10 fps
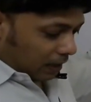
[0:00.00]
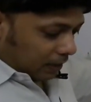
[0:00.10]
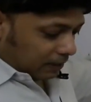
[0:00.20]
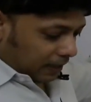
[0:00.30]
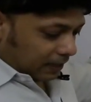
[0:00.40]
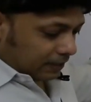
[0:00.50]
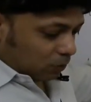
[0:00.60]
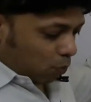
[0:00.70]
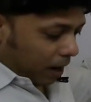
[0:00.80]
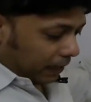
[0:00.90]
Thus,
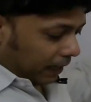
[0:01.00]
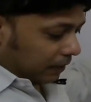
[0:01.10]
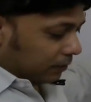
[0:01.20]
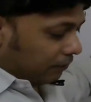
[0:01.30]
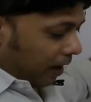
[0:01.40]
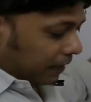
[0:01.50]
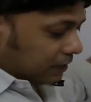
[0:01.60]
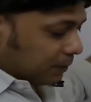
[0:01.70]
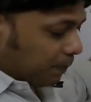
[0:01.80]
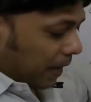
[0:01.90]
one can divide
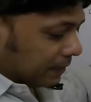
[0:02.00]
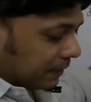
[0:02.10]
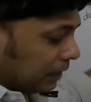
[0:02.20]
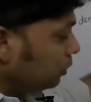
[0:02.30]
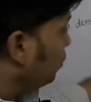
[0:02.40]
space into